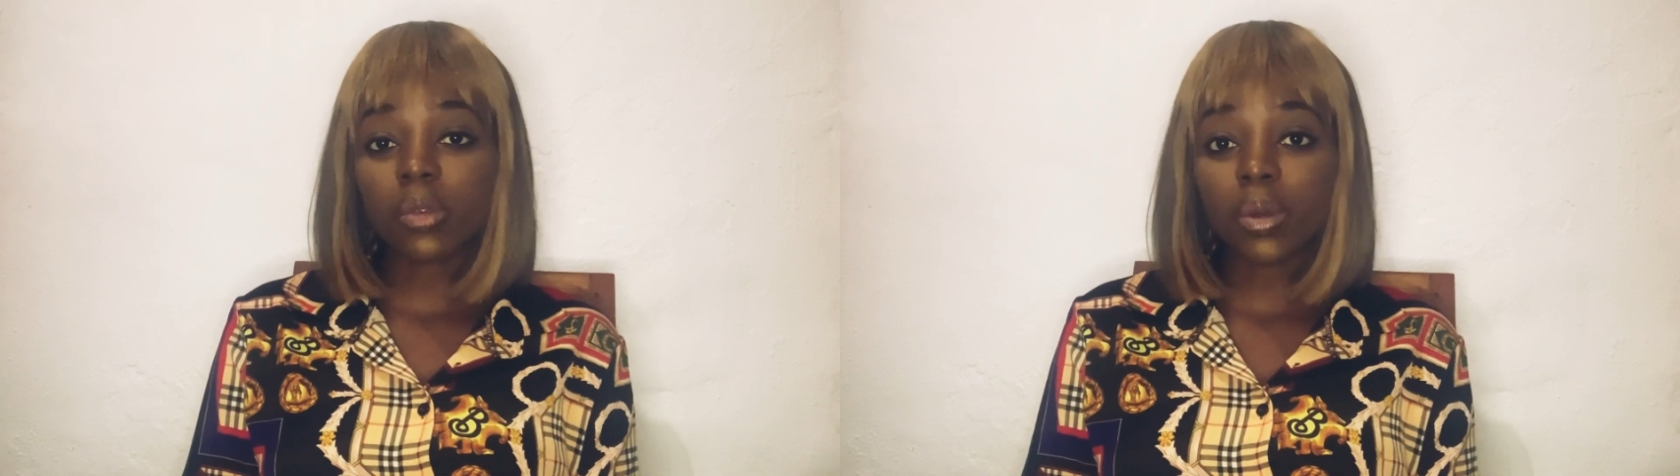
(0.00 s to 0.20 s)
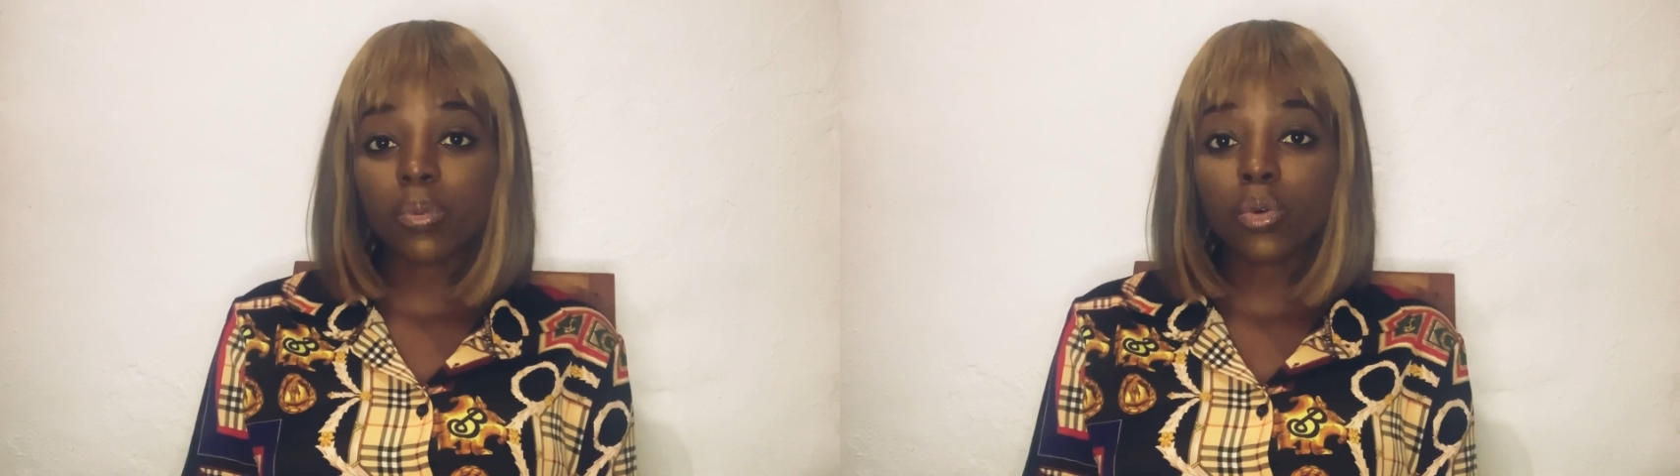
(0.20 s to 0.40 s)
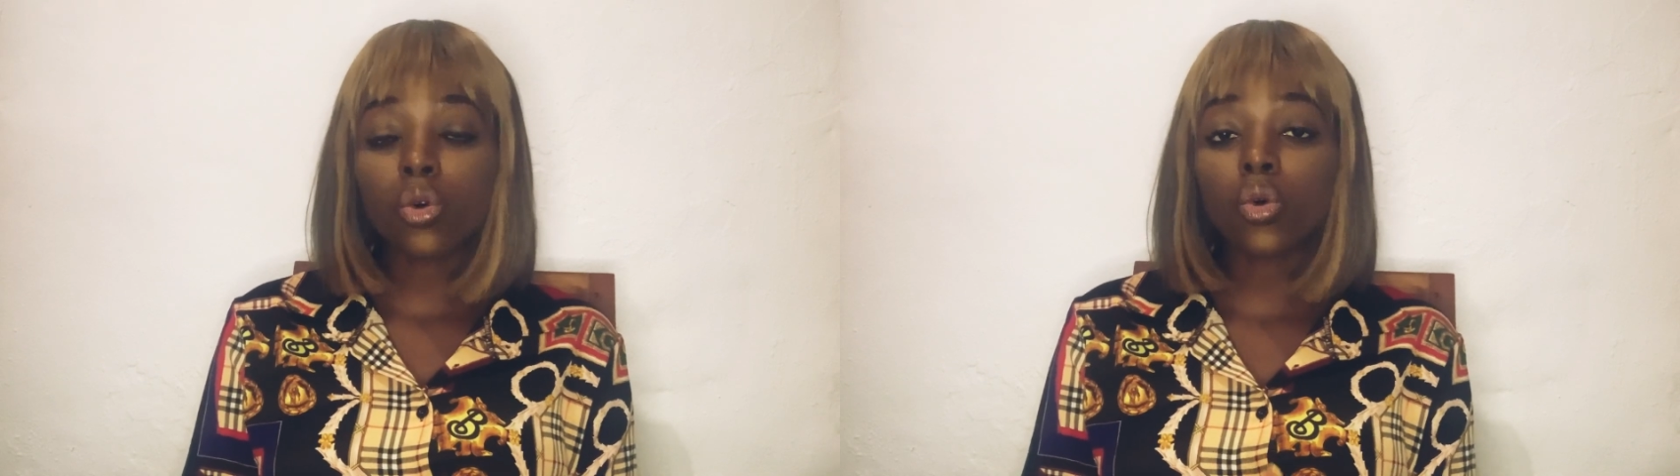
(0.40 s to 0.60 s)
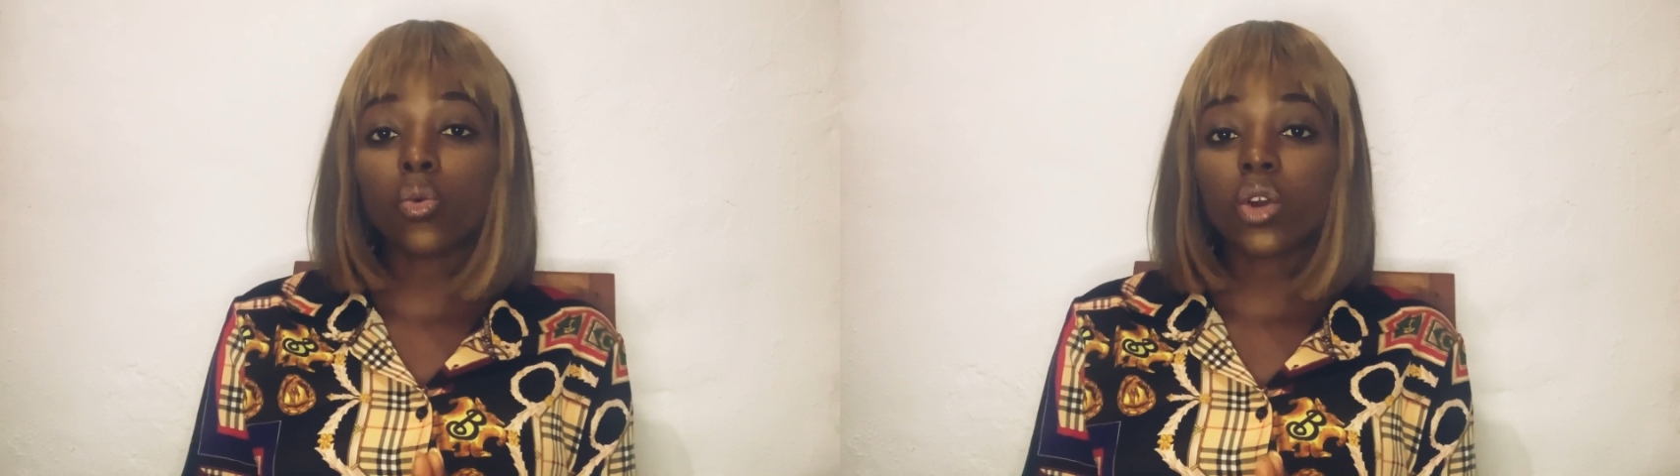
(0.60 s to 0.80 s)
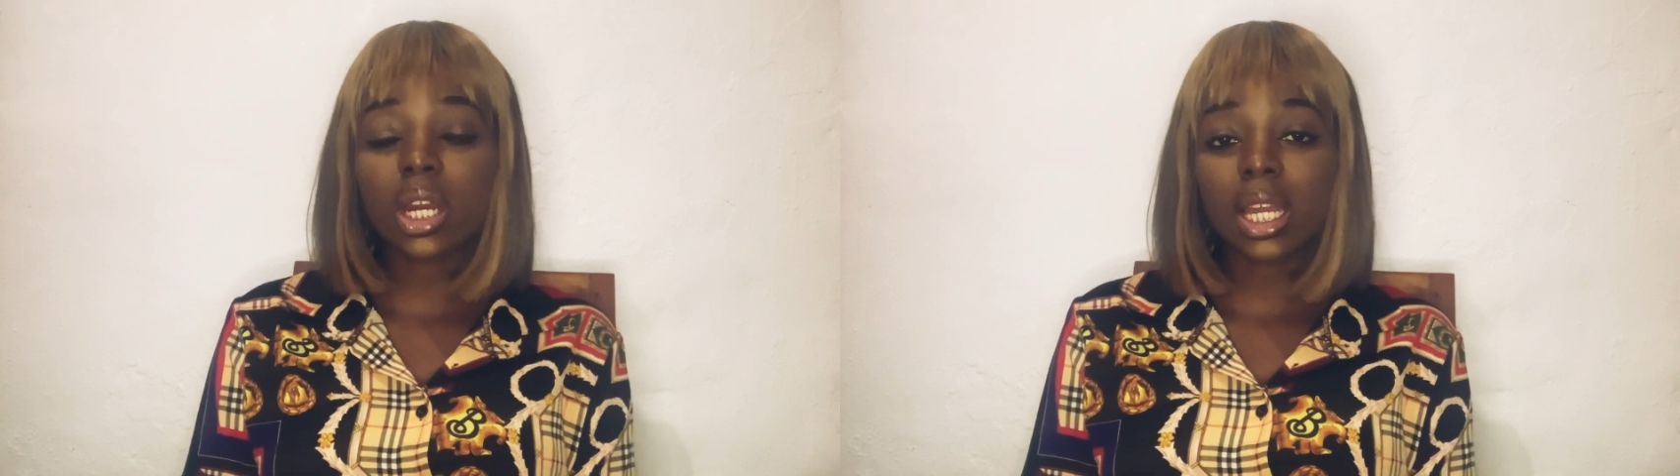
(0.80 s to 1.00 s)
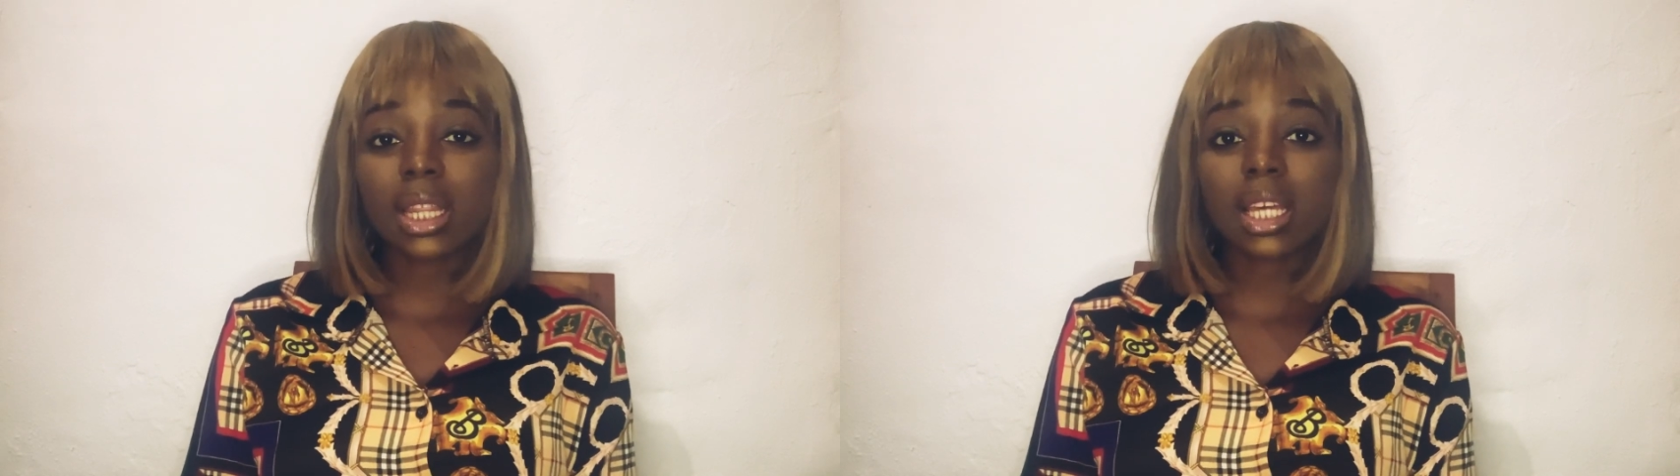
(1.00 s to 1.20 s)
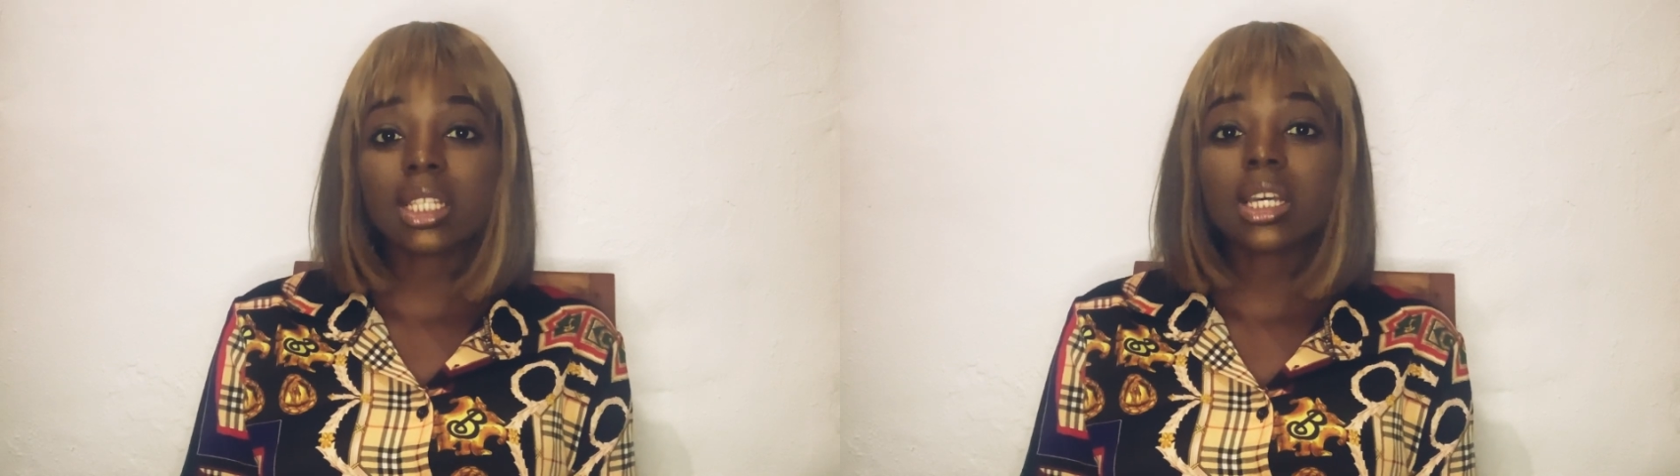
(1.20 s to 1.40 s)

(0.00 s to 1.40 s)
people who would need it.